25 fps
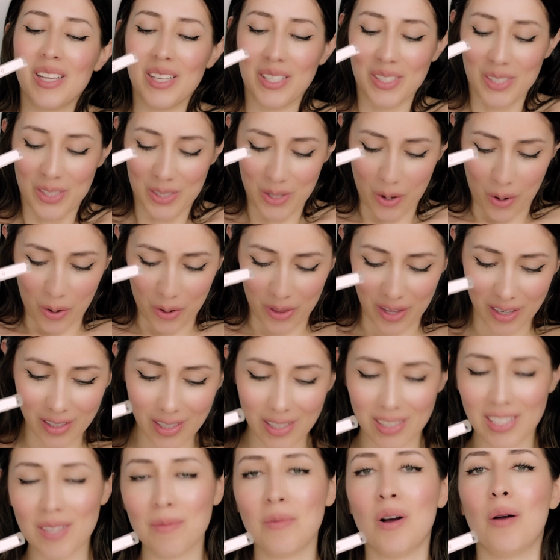So
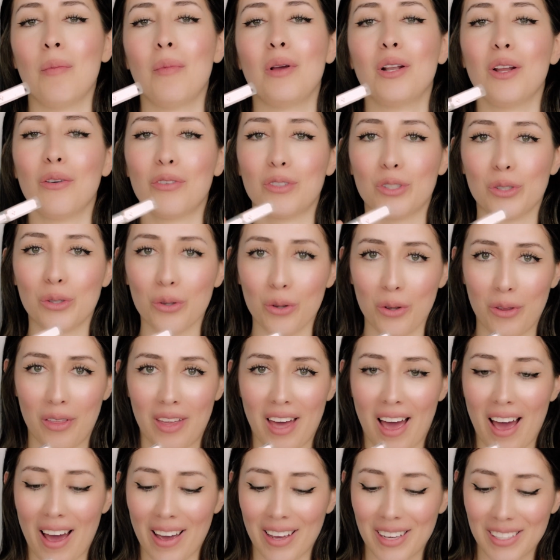this is the moment of truth,
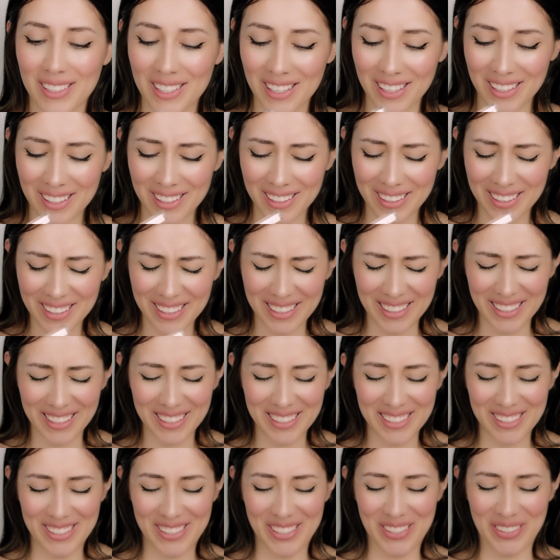guys.
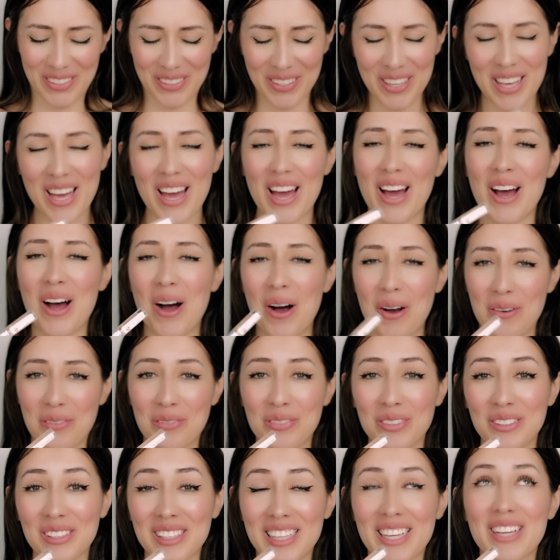So
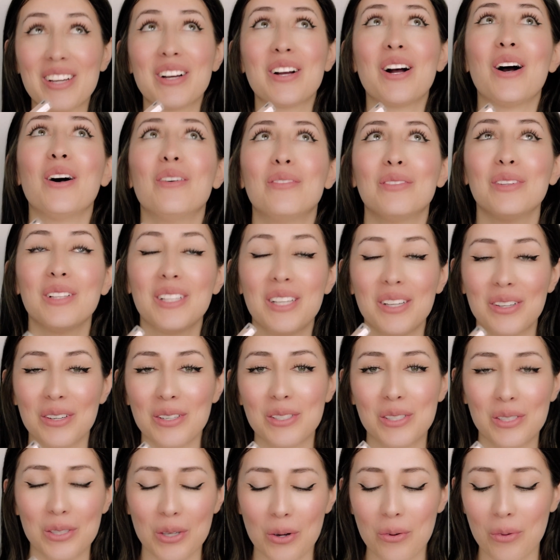hopefully it
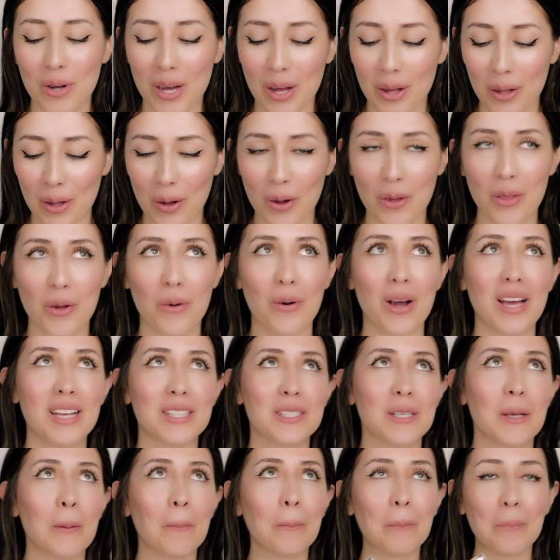goes so well.
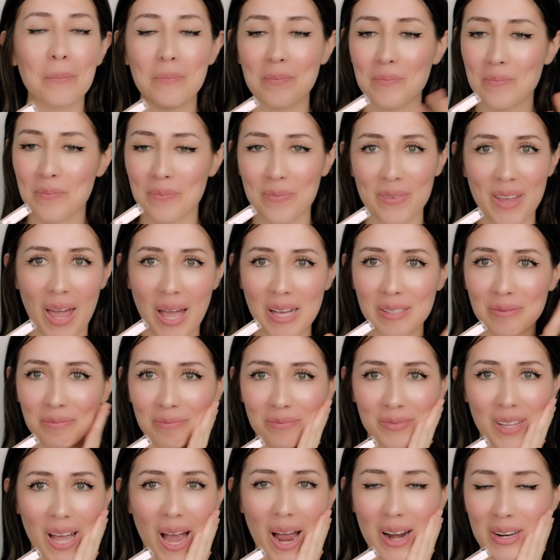Otherwise,
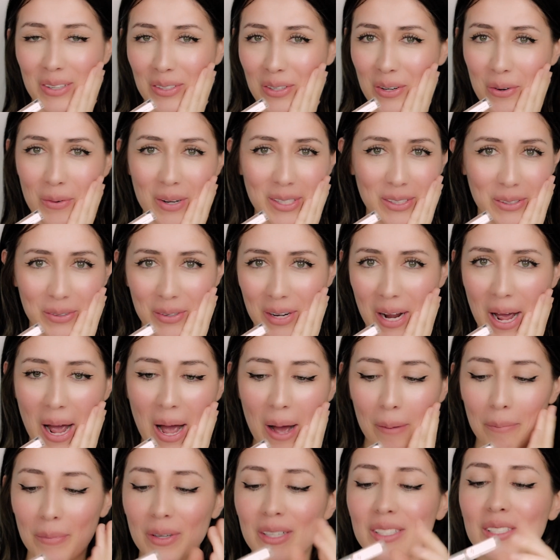I don't know what's gonna
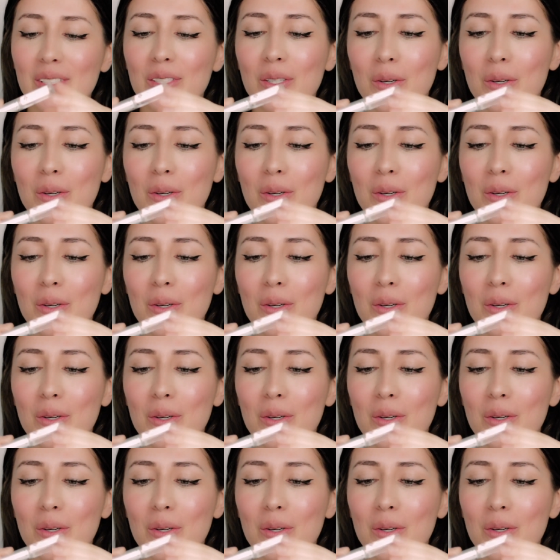happen.